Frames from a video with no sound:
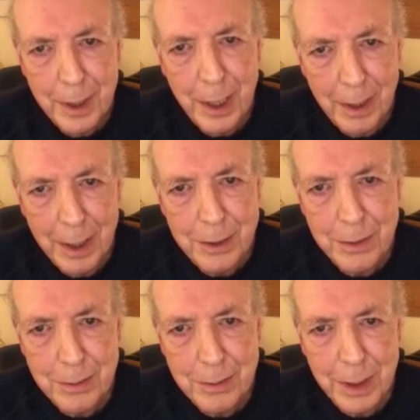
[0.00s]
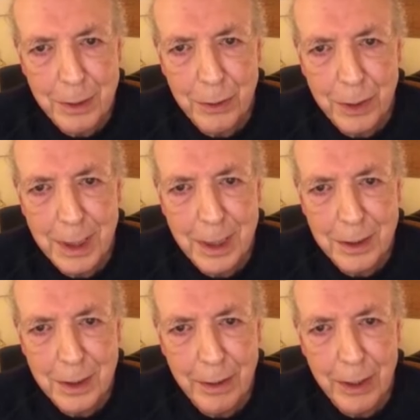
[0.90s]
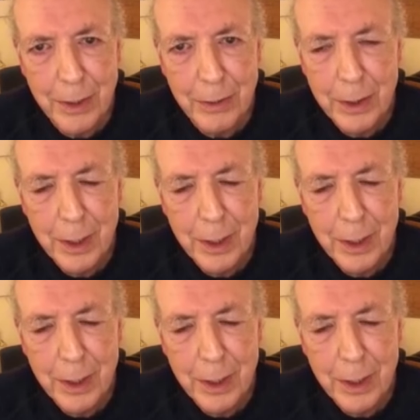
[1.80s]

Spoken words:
And let's look at that scenario.